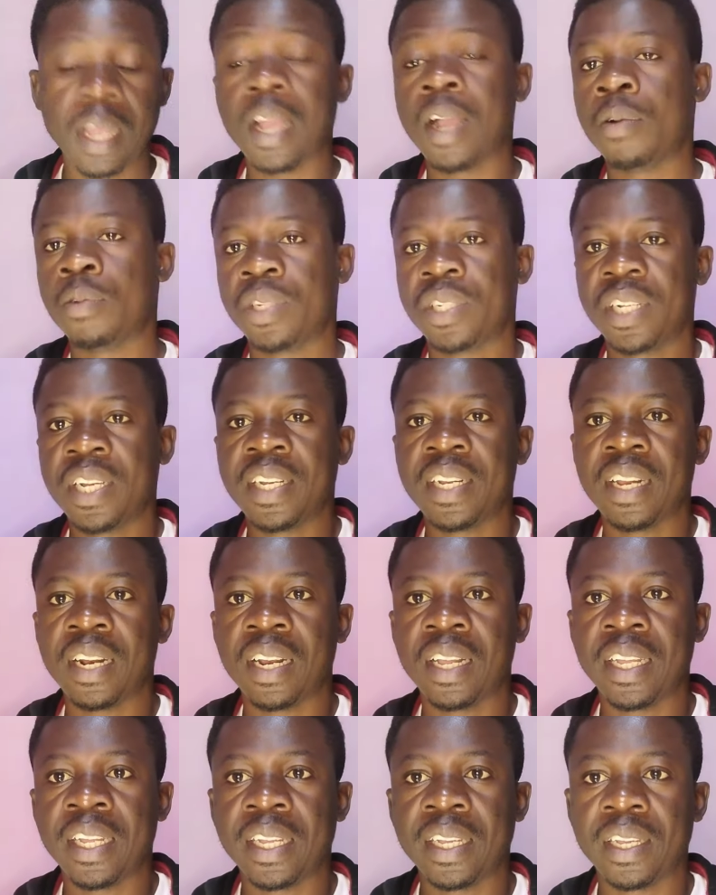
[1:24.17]
I'll share the
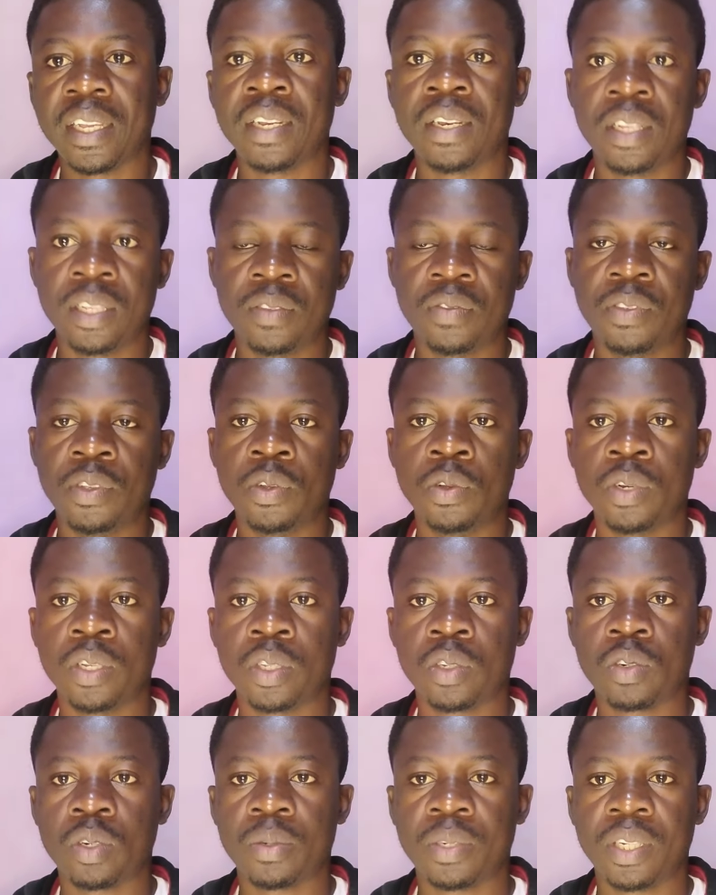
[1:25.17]
link in this video
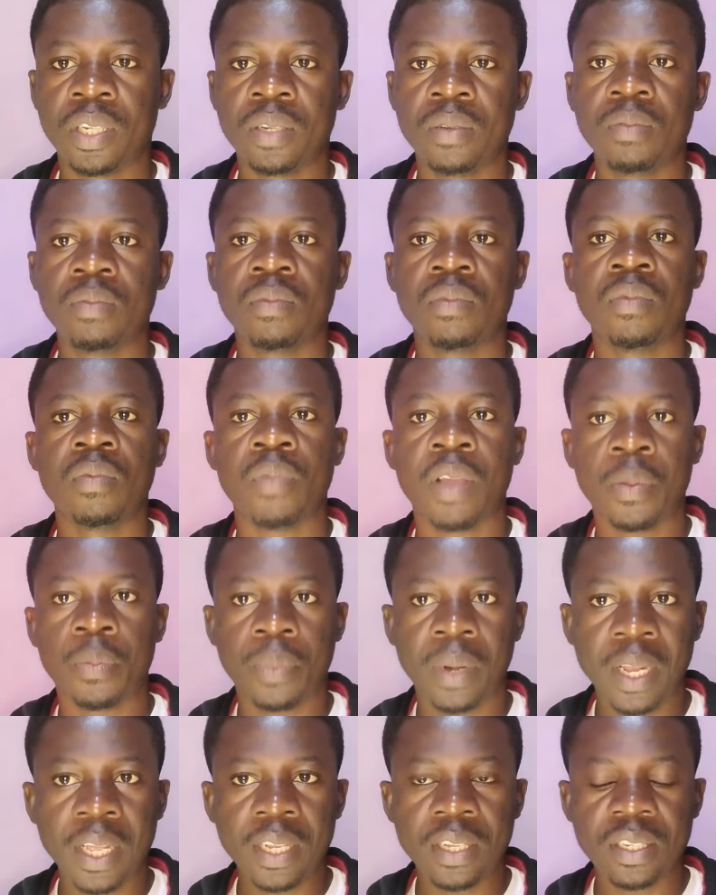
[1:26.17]
description, but
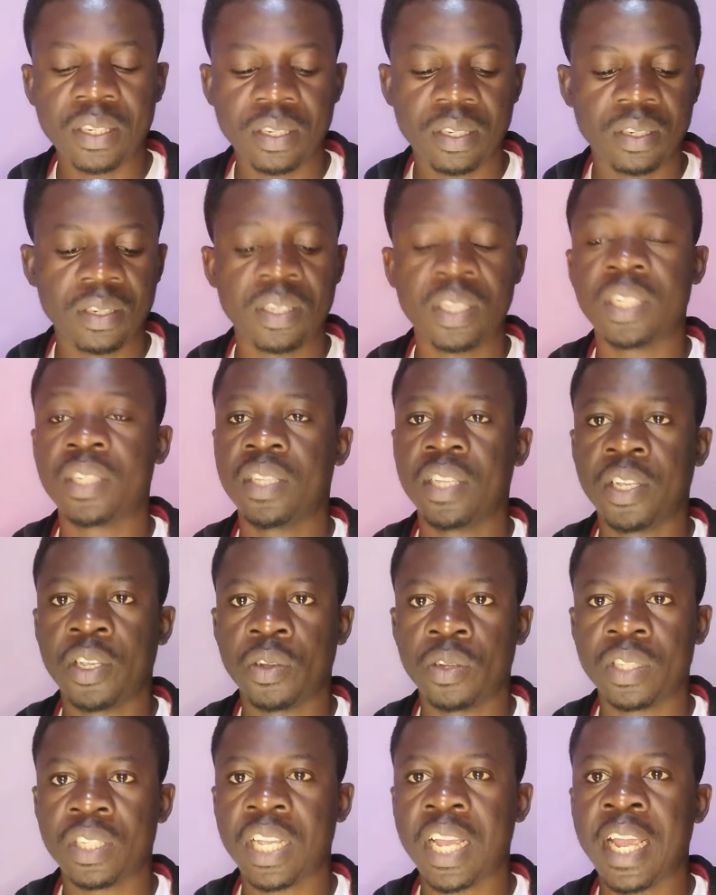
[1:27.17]
please just take
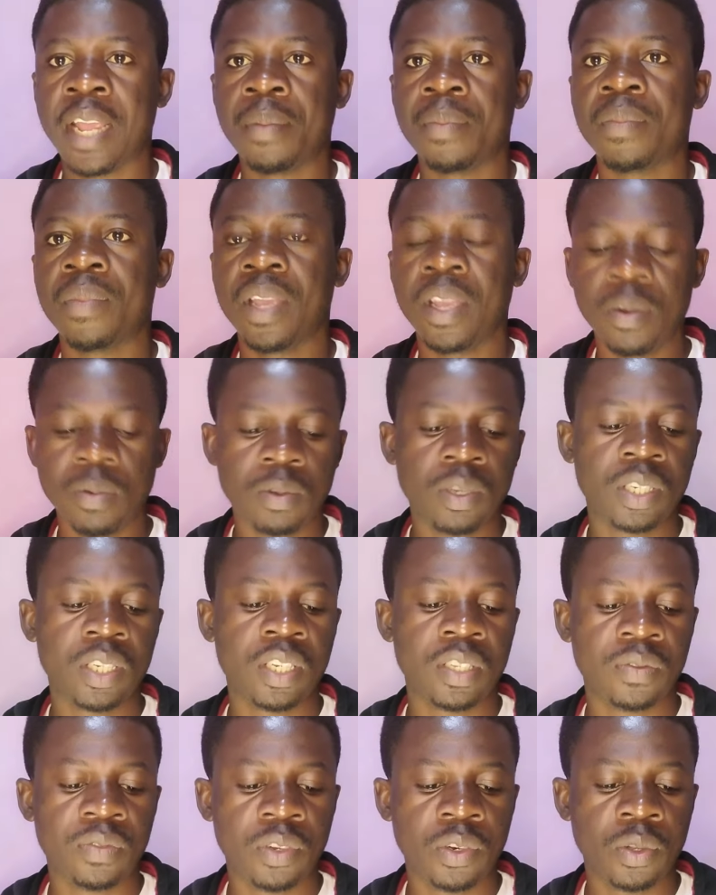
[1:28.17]
your time and watch
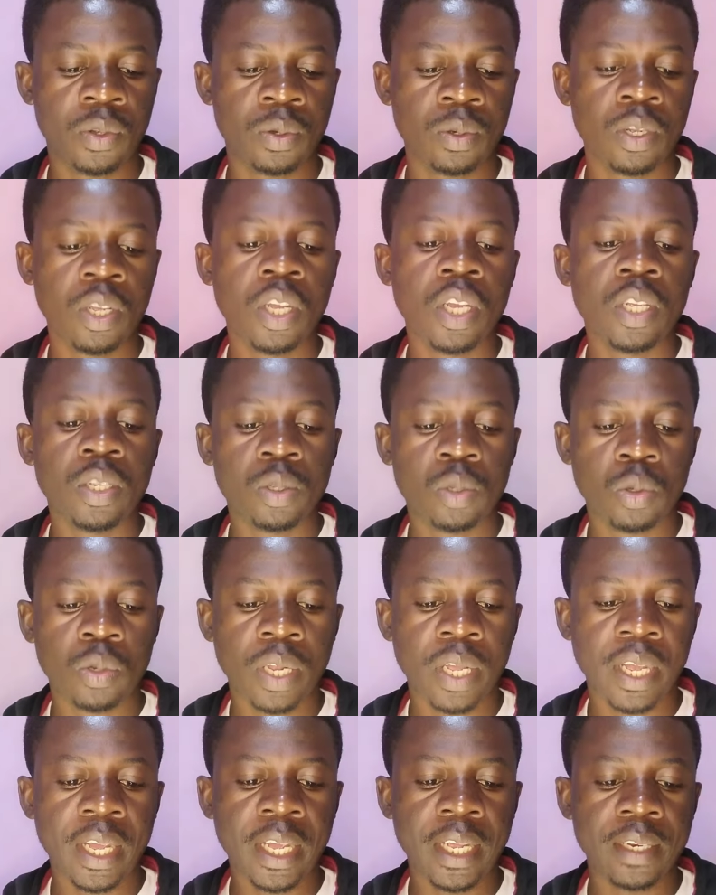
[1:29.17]
the video to
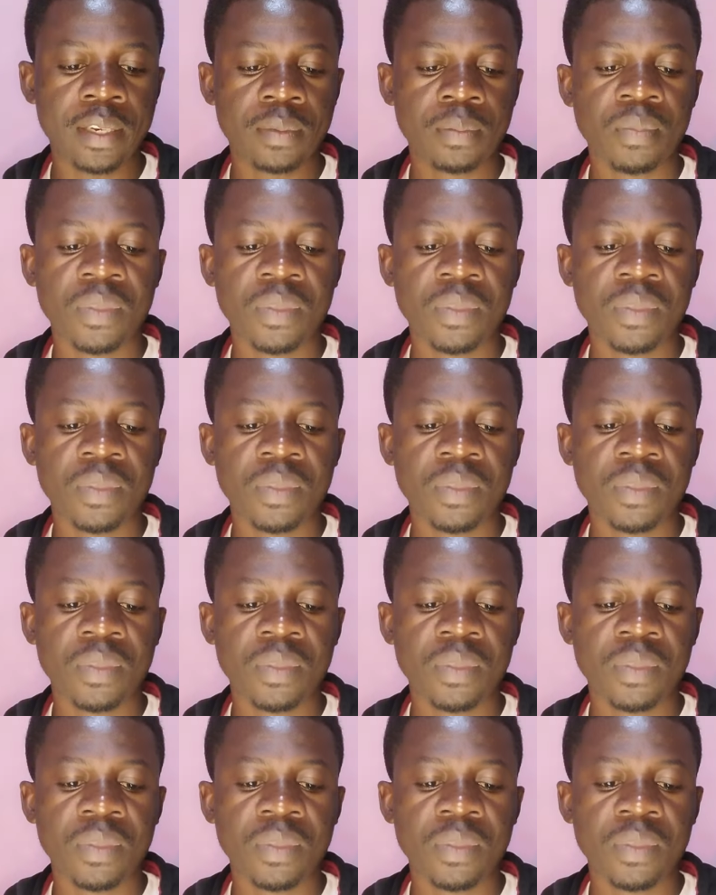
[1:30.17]
the end.